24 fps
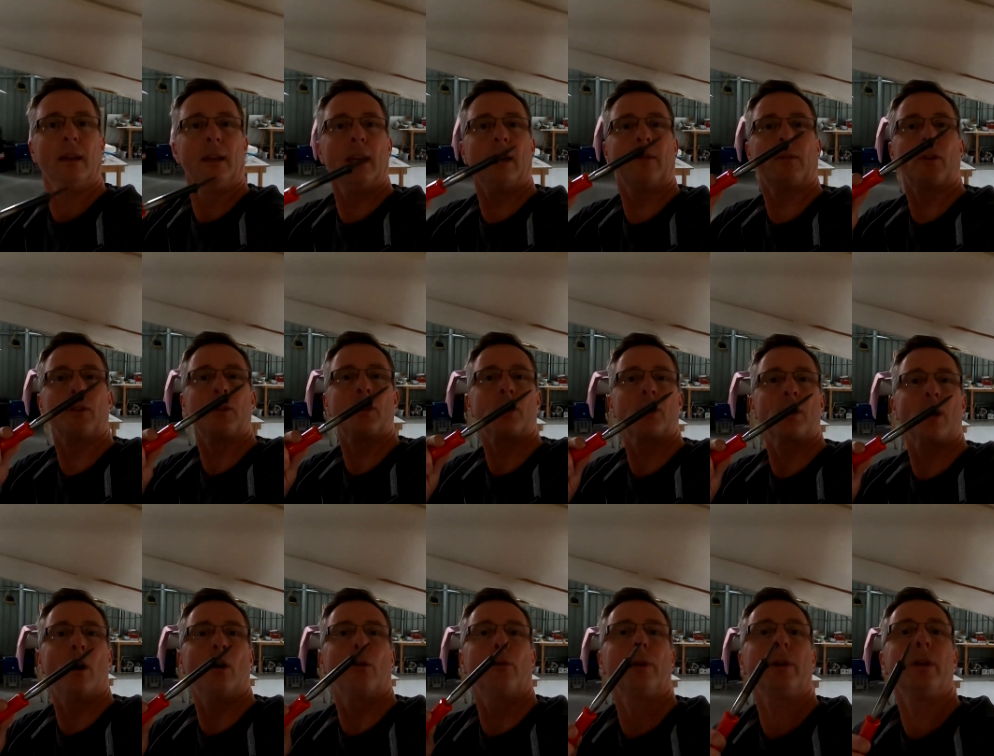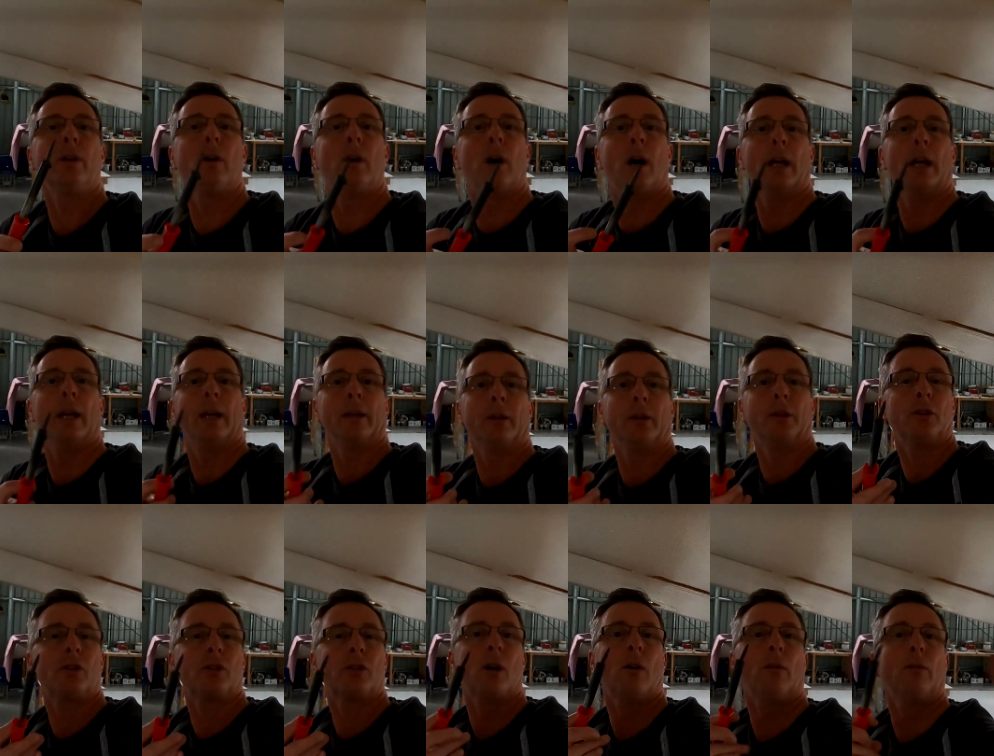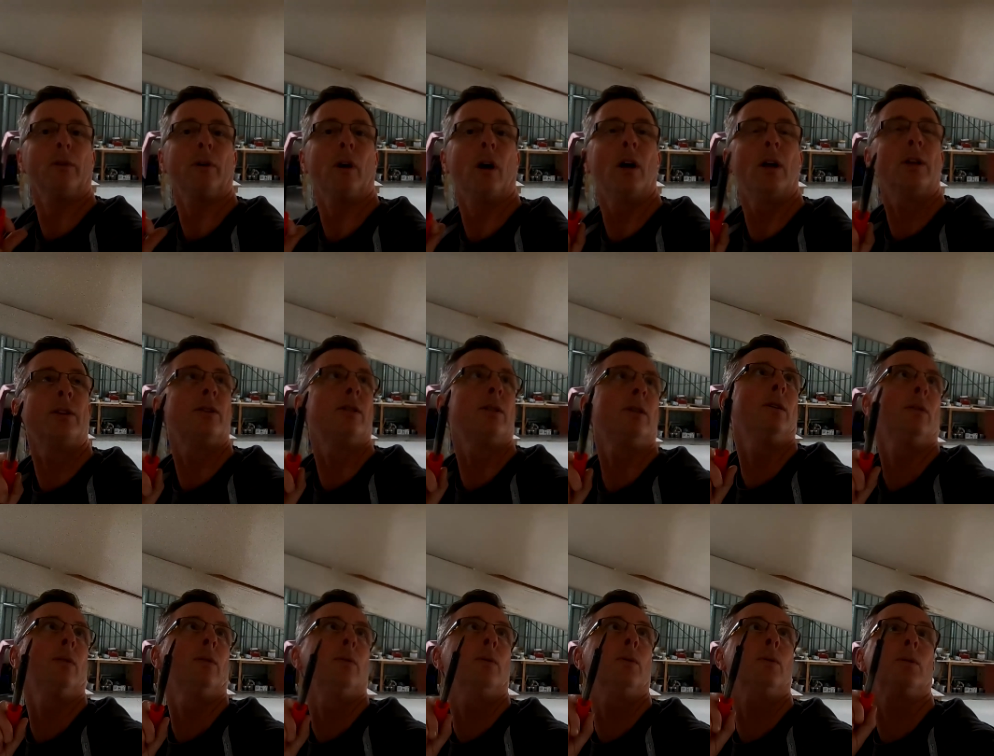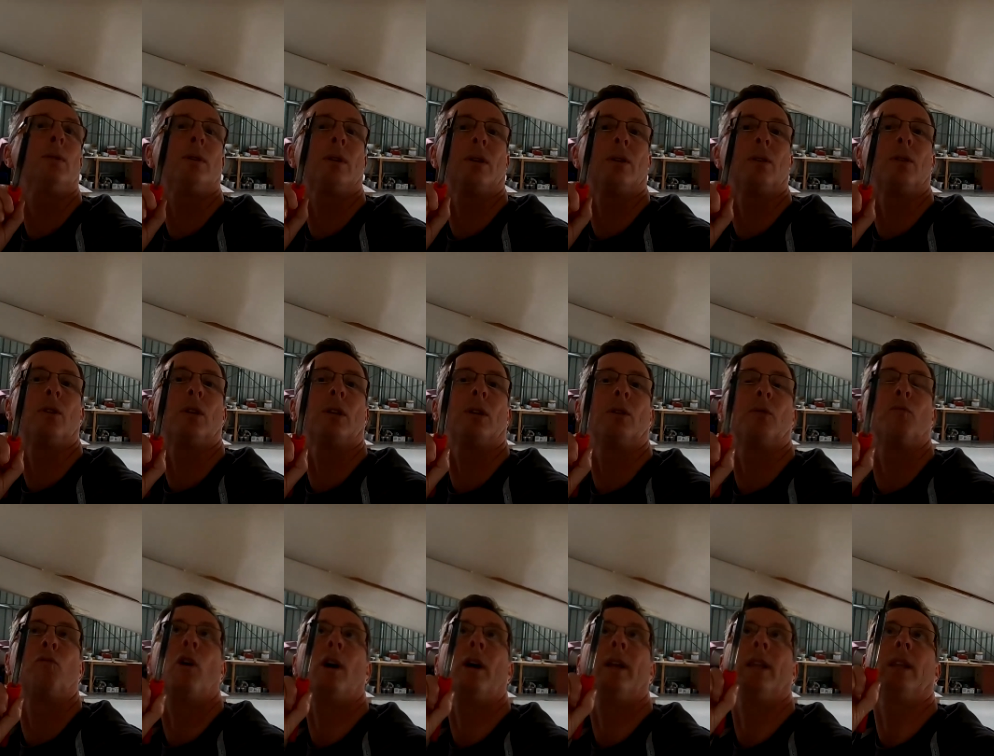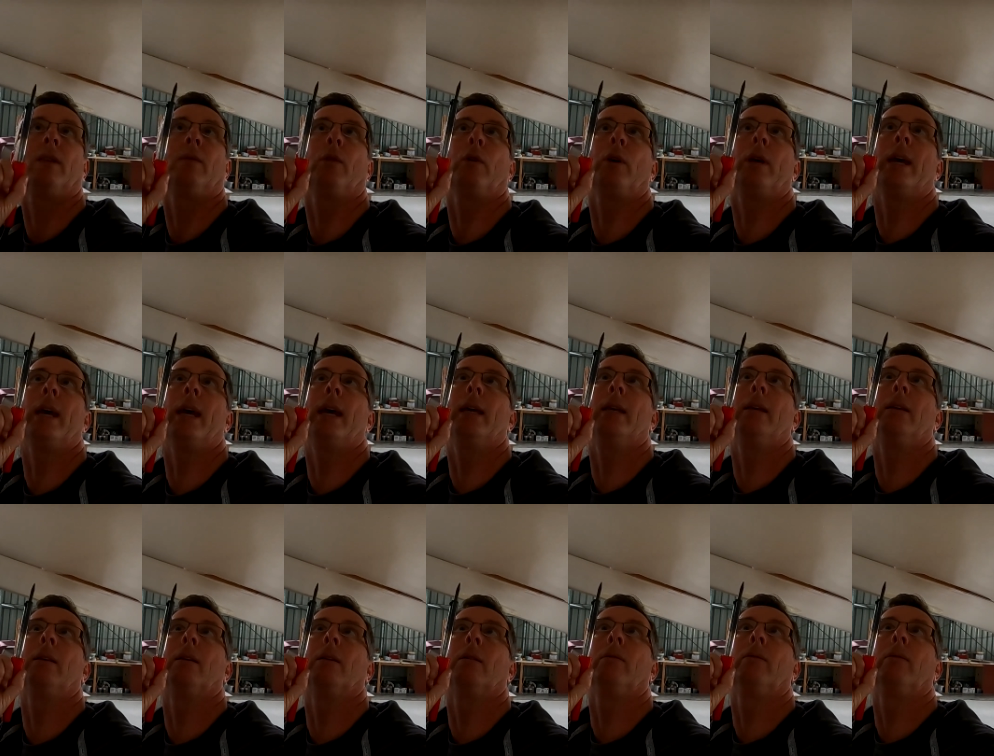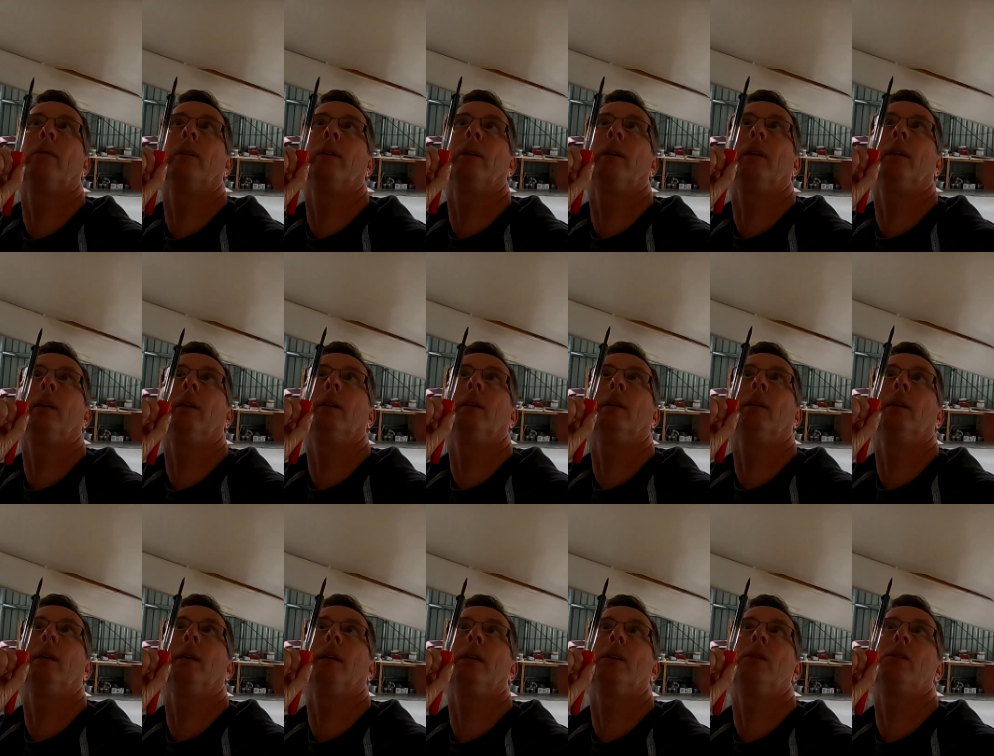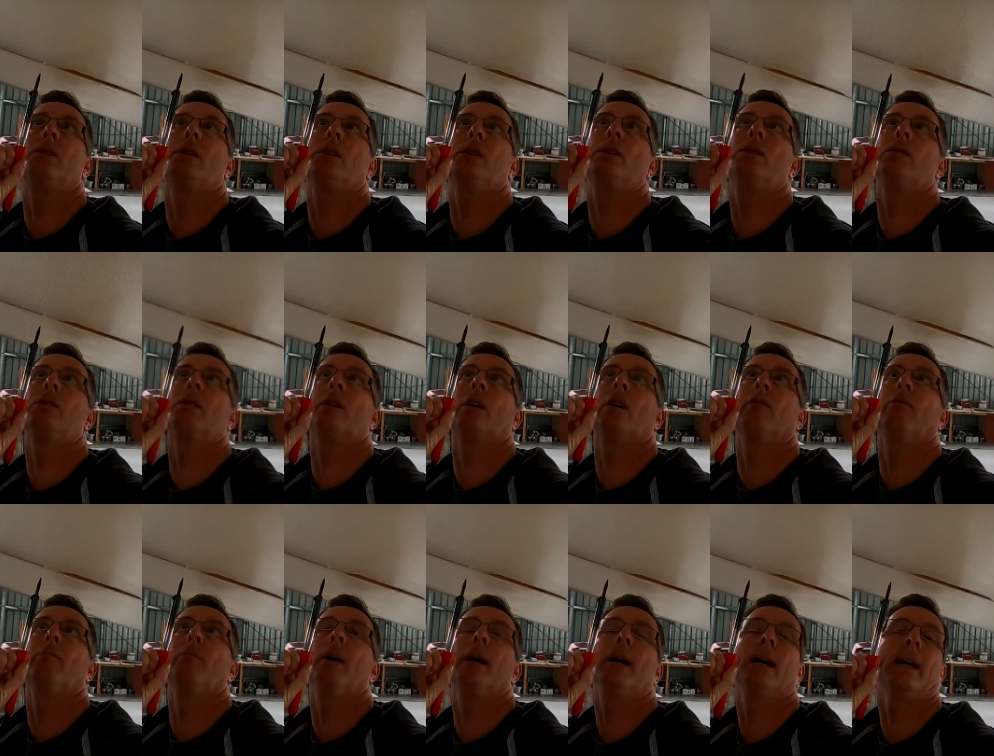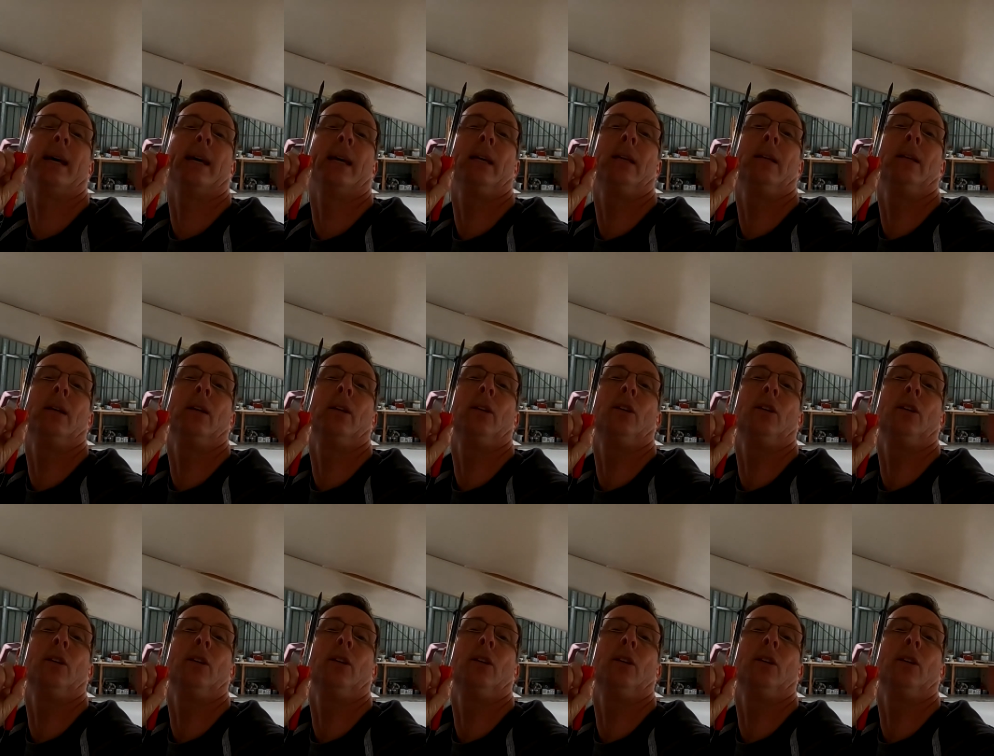Now I've got the soldering iron. The soldering iron's used right at the very end of the incisions that I've made.